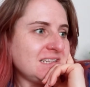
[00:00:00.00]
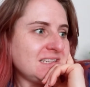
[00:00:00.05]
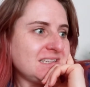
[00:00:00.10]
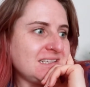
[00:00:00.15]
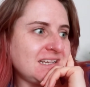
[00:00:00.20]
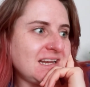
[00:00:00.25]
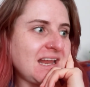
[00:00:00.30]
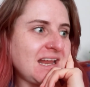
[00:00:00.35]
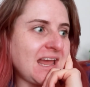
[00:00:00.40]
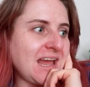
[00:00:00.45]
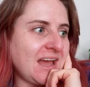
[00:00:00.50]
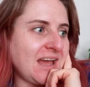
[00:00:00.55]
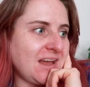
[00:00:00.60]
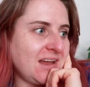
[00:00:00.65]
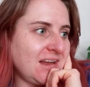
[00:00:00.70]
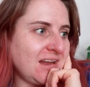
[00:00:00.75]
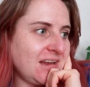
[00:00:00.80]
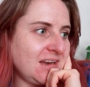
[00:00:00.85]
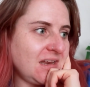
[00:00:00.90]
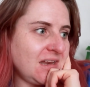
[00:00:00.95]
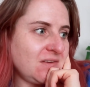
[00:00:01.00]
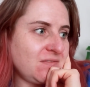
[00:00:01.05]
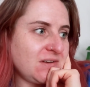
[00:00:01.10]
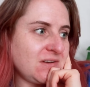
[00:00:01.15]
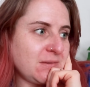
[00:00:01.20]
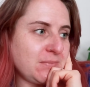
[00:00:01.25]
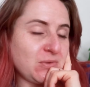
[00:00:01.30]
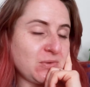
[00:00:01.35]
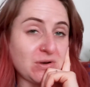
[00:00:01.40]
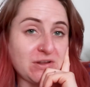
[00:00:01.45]
So yeah, I just
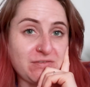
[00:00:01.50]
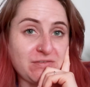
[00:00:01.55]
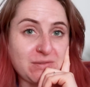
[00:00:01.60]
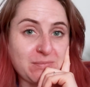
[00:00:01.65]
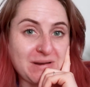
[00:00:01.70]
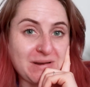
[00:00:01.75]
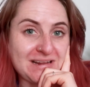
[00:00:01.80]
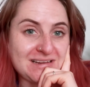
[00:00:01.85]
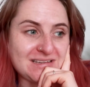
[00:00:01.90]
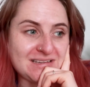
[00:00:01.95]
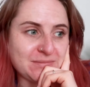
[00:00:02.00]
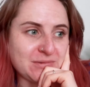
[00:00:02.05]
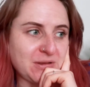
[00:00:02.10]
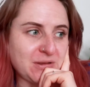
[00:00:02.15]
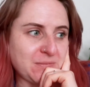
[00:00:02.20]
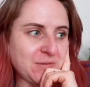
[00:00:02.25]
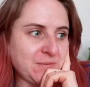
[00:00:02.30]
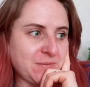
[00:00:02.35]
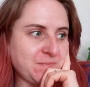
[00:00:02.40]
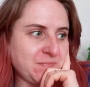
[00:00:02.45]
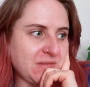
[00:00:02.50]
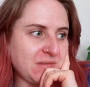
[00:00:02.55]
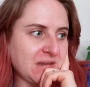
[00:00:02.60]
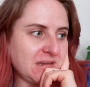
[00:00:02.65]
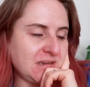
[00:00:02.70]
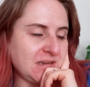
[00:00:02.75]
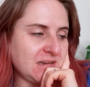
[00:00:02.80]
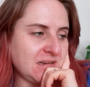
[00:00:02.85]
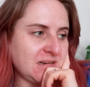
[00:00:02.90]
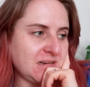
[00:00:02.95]
feel a bit all over the place at the moment.
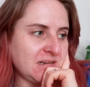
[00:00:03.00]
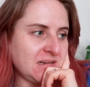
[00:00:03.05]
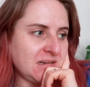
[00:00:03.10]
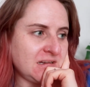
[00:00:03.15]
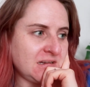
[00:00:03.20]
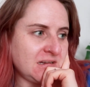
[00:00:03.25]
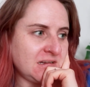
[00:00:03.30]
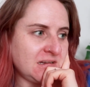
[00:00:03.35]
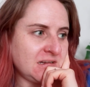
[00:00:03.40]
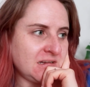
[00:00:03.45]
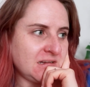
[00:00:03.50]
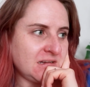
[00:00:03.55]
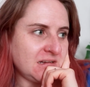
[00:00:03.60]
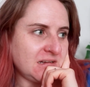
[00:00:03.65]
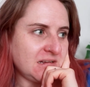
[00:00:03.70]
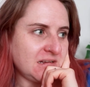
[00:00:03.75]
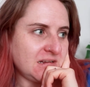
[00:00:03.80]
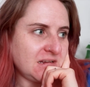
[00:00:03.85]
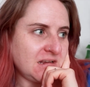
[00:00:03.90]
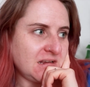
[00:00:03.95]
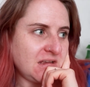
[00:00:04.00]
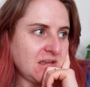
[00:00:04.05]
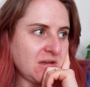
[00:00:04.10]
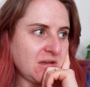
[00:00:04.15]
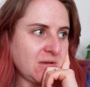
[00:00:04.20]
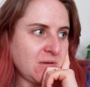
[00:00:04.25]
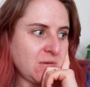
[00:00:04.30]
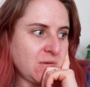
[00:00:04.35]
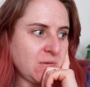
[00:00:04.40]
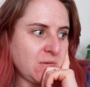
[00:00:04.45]
I'm going to
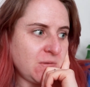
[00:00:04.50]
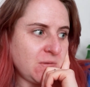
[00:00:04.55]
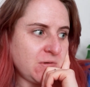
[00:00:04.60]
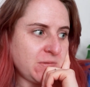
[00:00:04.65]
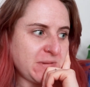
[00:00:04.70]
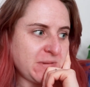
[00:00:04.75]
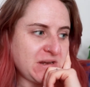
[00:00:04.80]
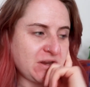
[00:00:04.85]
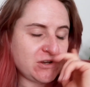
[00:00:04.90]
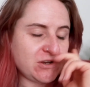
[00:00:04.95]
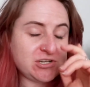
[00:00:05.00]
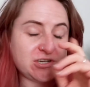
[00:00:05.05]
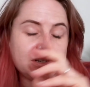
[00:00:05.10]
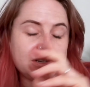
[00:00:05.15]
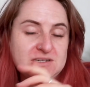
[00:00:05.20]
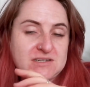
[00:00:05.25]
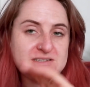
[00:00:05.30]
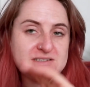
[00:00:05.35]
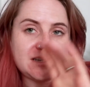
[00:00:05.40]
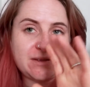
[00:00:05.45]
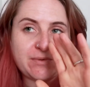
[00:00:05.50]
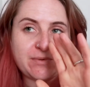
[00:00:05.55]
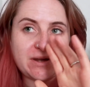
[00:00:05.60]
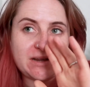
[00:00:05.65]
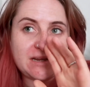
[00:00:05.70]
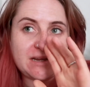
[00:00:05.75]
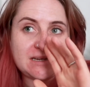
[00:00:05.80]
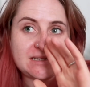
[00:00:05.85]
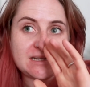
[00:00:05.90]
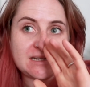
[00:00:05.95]
go to my Notion, see what I
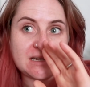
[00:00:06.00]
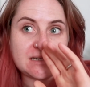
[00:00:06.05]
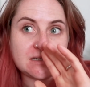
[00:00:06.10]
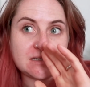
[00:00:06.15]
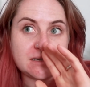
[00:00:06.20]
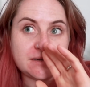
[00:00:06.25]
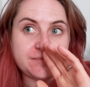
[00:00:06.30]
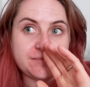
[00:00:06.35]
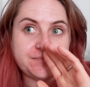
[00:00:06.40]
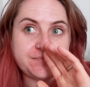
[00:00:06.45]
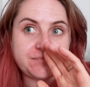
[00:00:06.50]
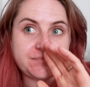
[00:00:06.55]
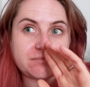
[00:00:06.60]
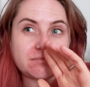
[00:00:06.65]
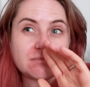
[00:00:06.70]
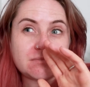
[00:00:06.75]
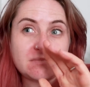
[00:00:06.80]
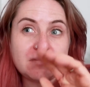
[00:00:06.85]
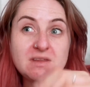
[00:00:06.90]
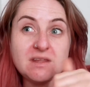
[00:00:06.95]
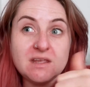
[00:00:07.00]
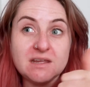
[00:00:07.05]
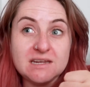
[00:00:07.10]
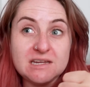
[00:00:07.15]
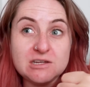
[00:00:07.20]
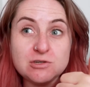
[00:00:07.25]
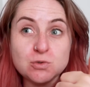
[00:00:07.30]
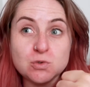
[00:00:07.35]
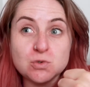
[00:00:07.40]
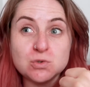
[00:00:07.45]
need to get done. I
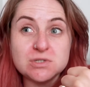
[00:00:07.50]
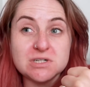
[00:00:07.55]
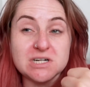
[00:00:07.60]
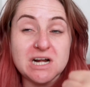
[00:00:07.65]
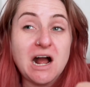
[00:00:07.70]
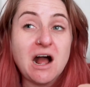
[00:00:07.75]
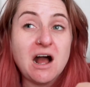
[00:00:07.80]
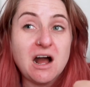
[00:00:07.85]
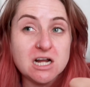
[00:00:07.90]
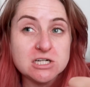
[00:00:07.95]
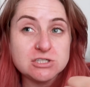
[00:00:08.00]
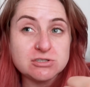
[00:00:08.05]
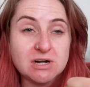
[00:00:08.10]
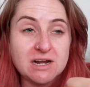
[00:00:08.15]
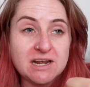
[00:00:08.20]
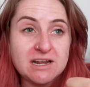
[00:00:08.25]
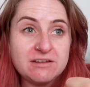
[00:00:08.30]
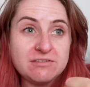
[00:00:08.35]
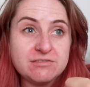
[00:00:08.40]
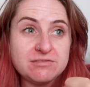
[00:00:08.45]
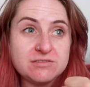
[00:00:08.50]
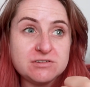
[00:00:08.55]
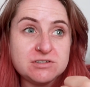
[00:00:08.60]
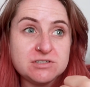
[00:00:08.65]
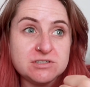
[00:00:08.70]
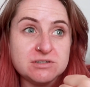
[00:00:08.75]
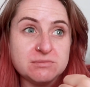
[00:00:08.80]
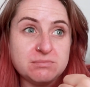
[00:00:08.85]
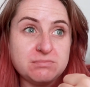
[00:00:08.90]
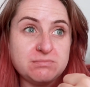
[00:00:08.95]
need to order a hard drive
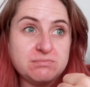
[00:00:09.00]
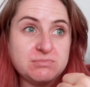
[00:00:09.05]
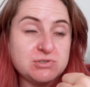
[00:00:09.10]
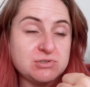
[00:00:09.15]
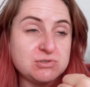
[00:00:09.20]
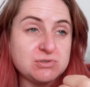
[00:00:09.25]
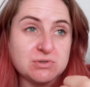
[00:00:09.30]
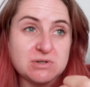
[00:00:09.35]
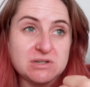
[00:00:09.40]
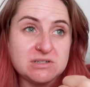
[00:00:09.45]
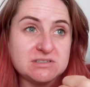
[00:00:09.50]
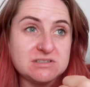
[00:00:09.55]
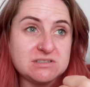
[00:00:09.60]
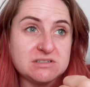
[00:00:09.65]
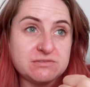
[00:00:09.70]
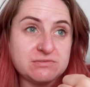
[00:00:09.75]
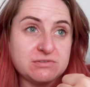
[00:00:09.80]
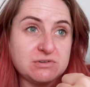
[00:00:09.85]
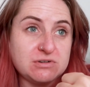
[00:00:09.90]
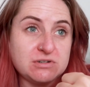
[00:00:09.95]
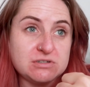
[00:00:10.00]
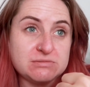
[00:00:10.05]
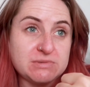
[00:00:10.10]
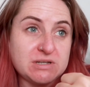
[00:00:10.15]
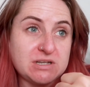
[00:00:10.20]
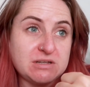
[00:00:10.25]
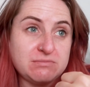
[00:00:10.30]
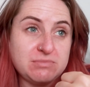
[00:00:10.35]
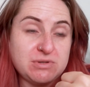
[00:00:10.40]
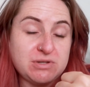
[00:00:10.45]
to store loads of stuff on because
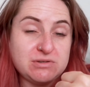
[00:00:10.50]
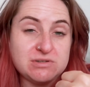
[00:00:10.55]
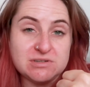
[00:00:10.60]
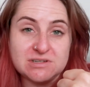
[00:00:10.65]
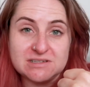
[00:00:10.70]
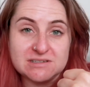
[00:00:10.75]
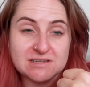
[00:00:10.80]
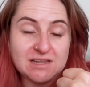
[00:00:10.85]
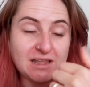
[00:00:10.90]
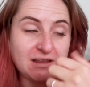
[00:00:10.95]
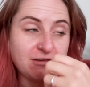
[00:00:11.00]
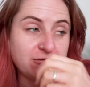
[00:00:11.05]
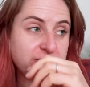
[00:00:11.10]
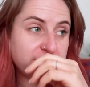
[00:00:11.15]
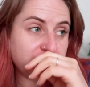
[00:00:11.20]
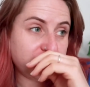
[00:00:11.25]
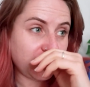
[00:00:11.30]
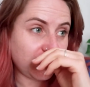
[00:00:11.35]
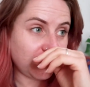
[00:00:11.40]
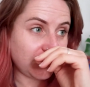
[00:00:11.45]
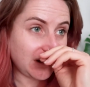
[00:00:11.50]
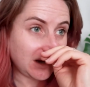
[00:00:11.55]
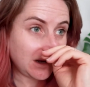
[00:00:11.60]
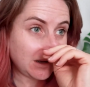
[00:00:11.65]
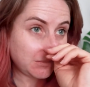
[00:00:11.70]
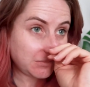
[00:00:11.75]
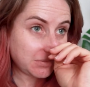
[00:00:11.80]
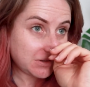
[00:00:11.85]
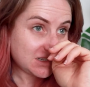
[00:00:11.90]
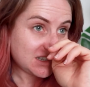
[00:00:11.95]
my computer is getting filled
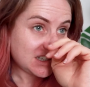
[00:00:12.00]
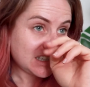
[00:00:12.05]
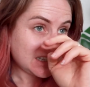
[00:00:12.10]
up.